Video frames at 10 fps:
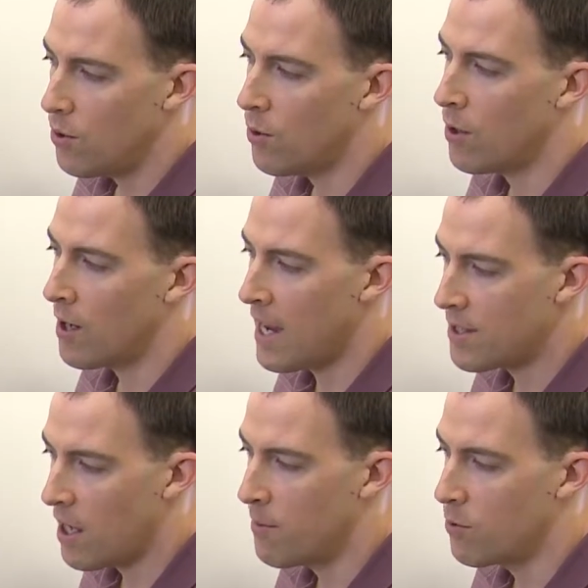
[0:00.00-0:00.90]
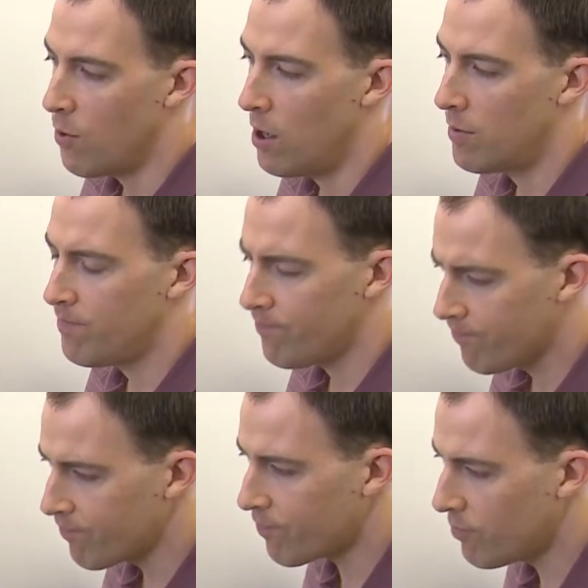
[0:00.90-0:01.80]
or 8 times 1.
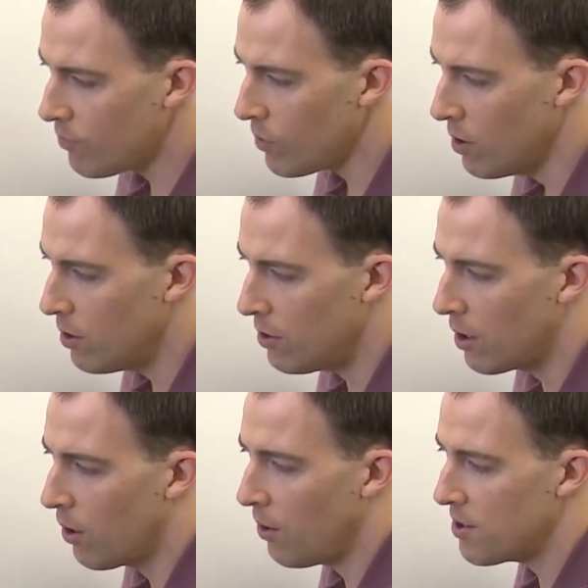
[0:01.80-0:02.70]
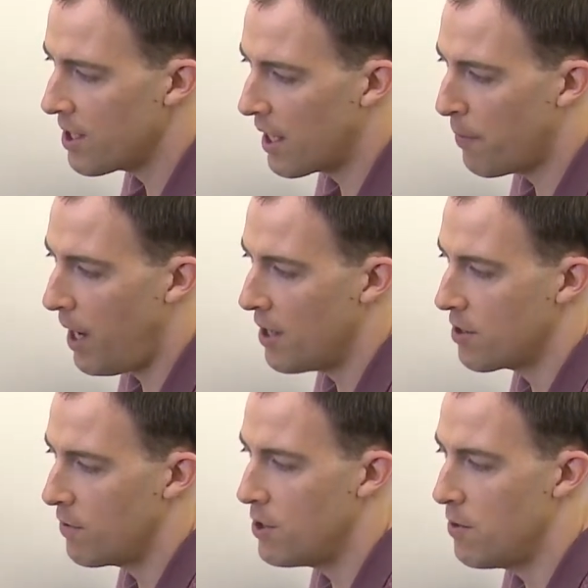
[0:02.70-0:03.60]
The goal is to get a
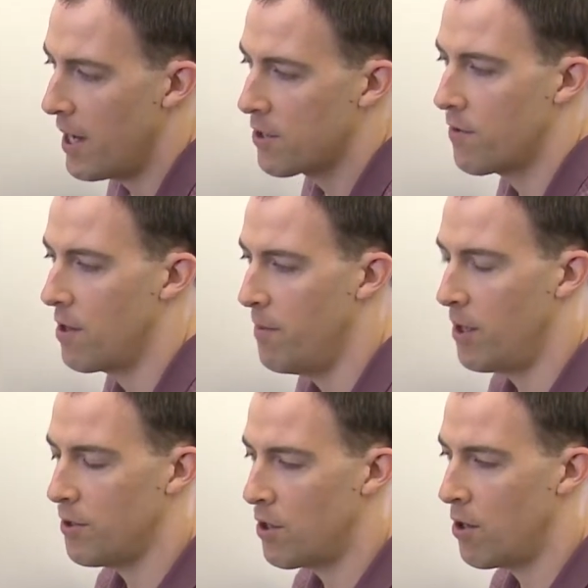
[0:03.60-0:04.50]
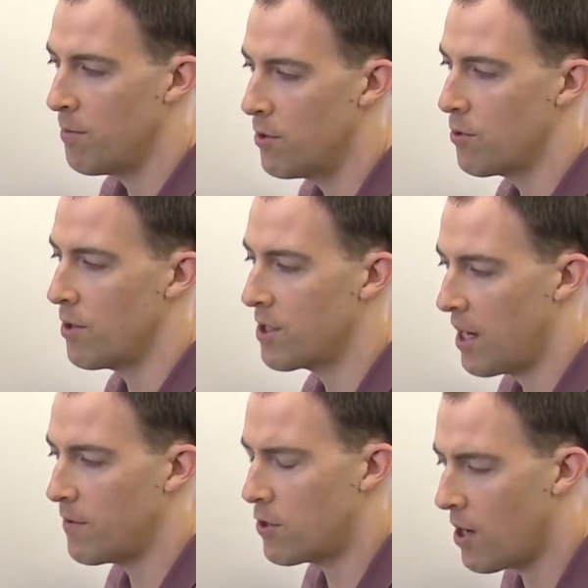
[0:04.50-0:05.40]
positive 2x for the middle term, so we're just
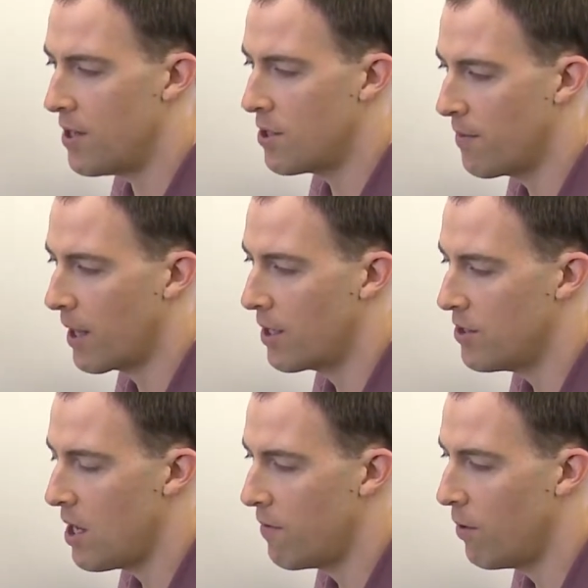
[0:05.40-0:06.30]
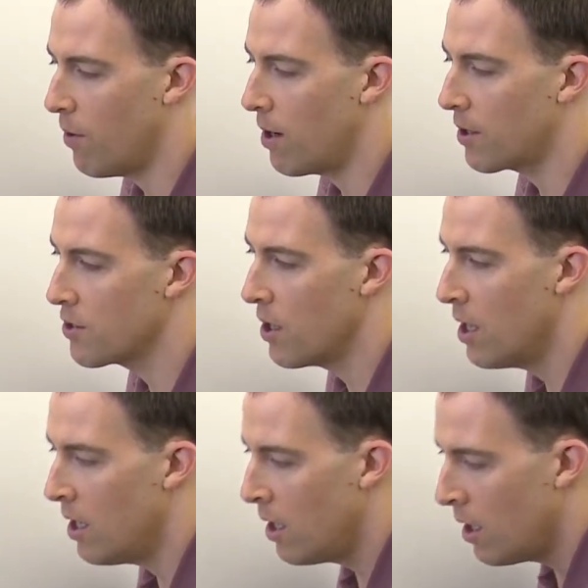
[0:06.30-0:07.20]
going to have to try something and see if it works.
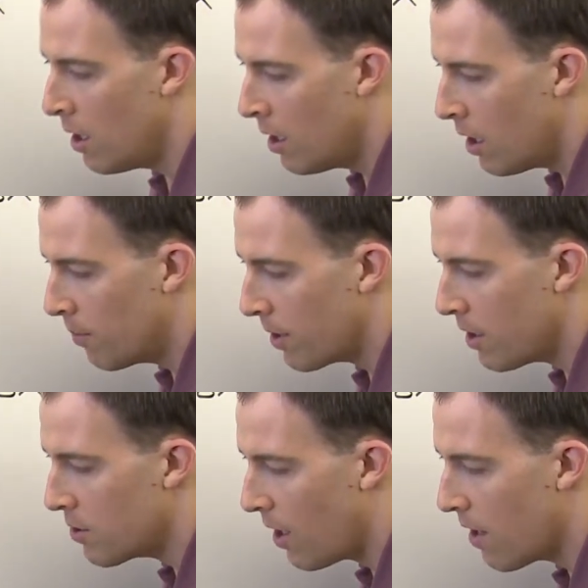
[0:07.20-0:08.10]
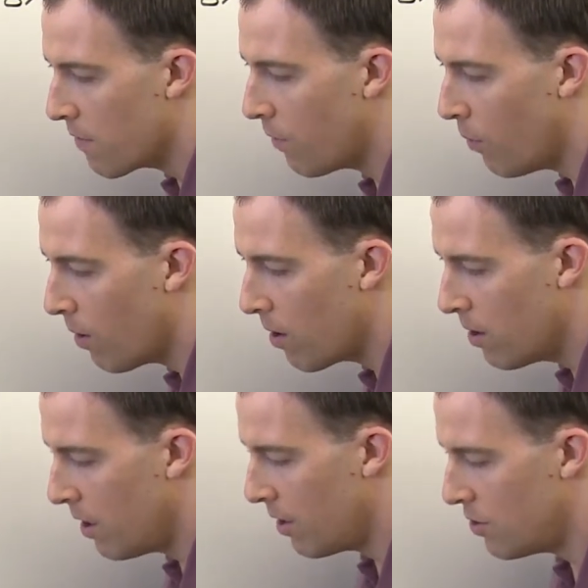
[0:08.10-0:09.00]
I'm going to try a
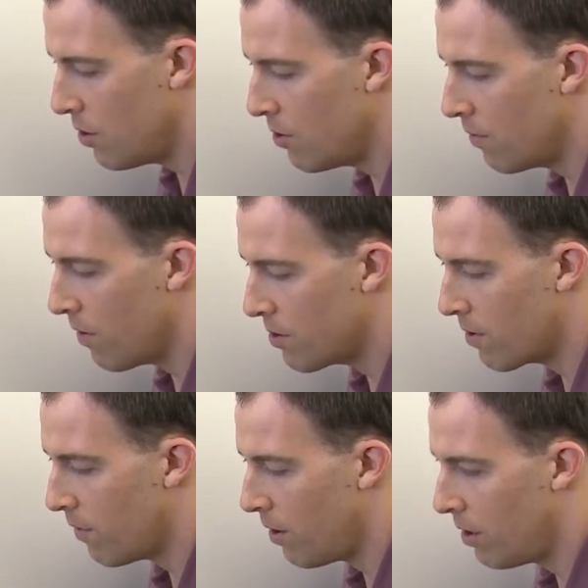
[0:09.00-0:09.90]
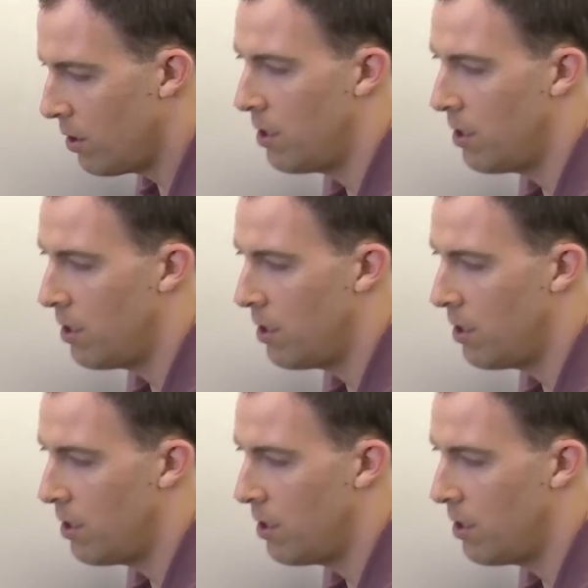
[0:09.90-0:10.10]
4 and a 2 first of all.